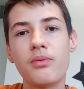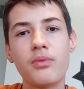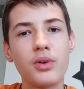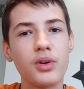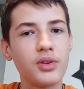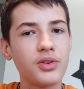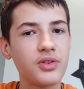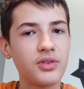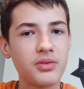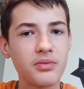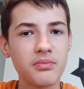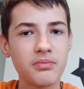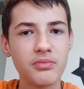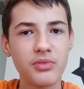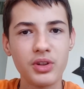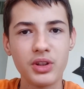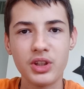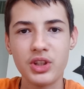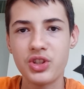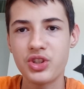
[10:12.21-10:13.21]
won't
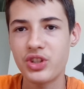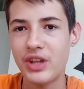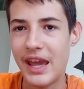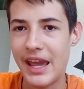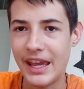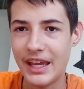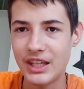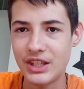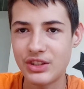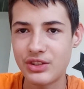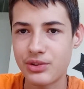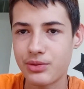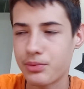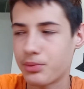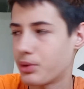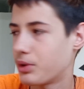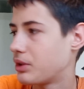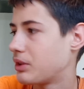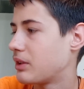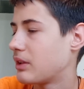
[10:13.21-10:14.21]
really change
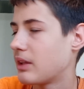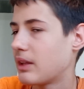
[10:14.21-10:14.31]
what